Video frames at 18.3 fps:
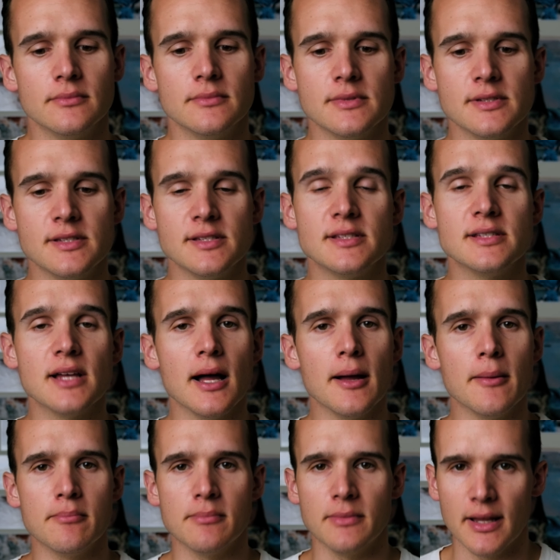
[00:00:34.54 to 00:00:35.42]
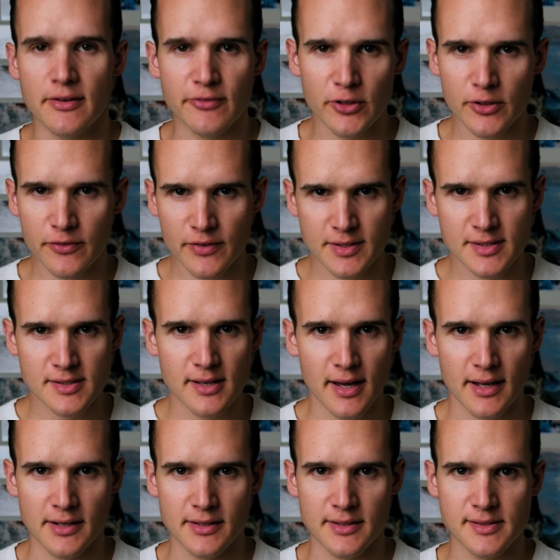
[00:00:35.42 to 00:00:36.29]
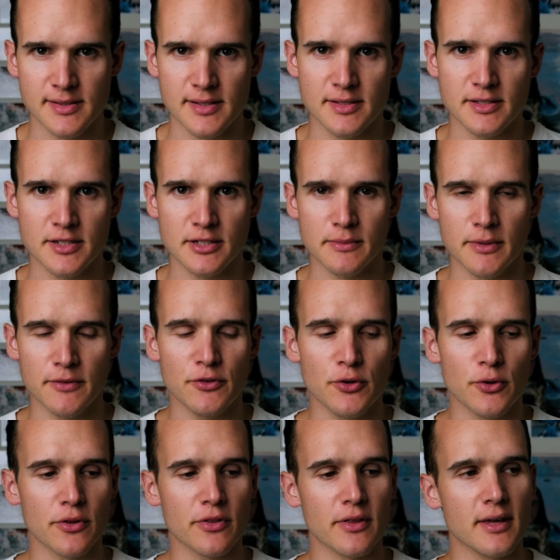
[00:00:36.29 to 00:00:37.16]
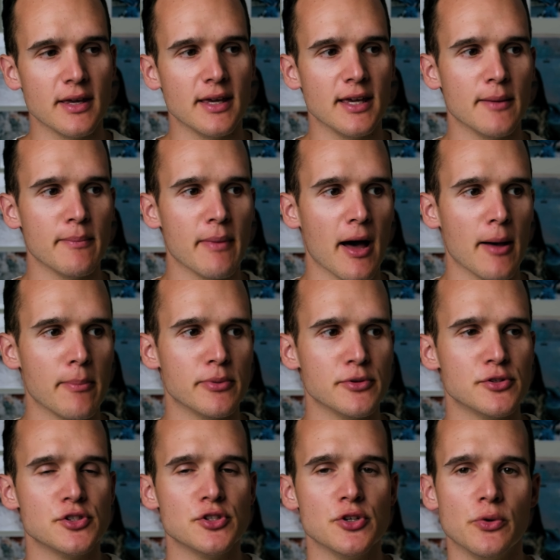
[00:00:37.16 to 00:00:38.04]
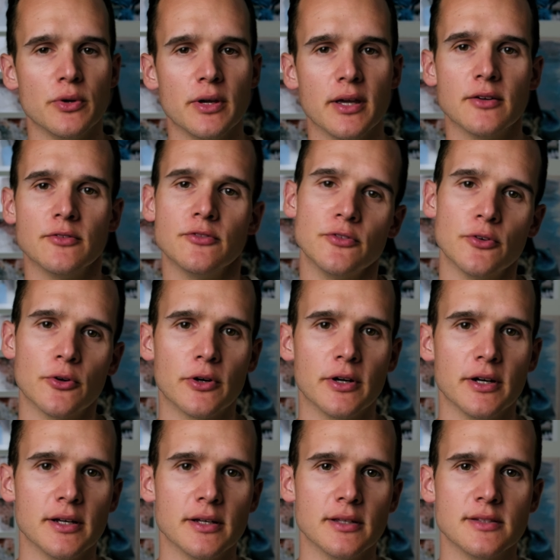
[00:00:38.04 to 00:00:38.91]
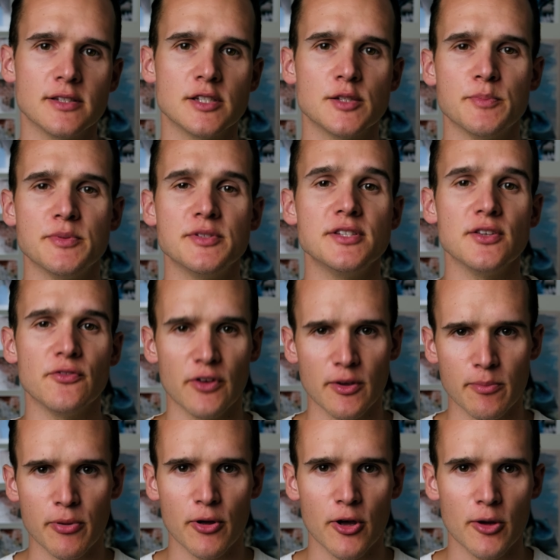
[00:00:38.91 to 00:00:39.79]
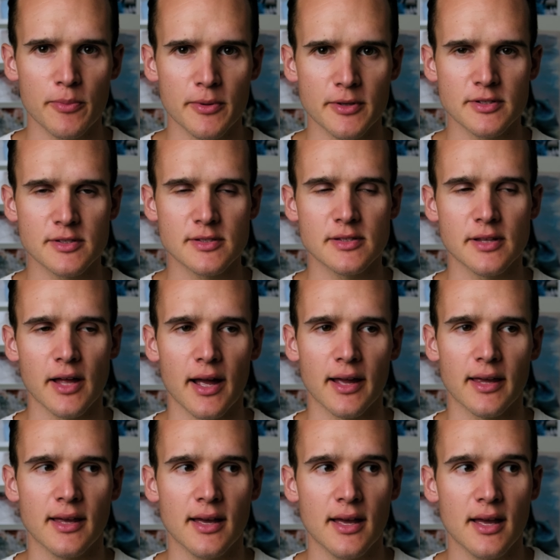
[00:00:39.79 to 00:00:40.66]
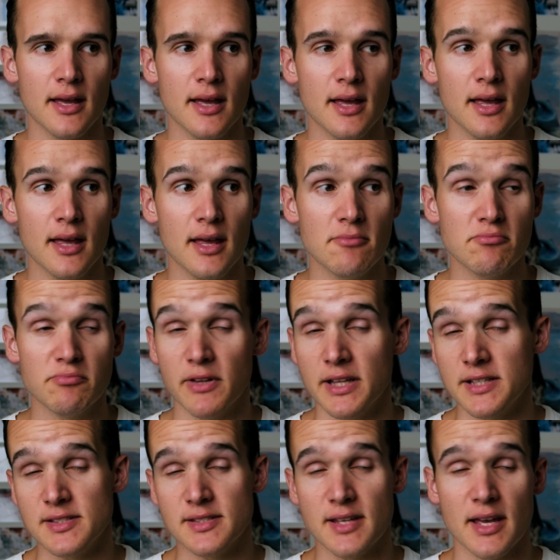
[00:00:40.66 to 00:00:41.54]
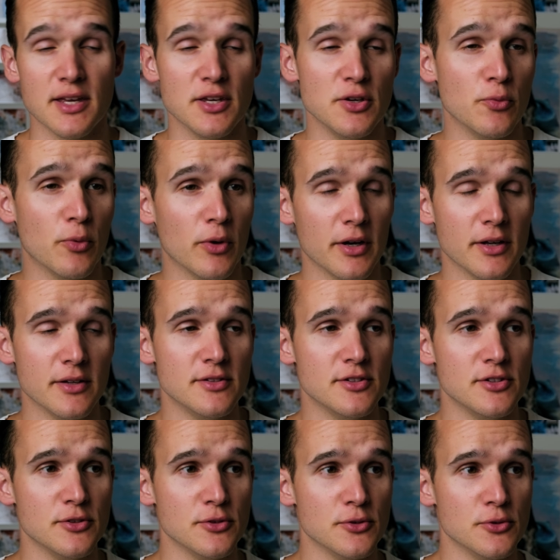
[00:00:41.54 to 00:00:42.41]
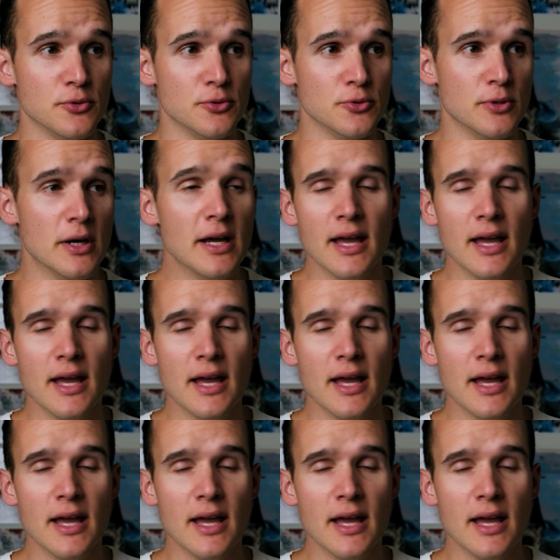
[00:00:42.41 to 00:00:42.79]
some level of insight into the system if you're thinking about pursuing it for a specific purpose, like let's say you wanted to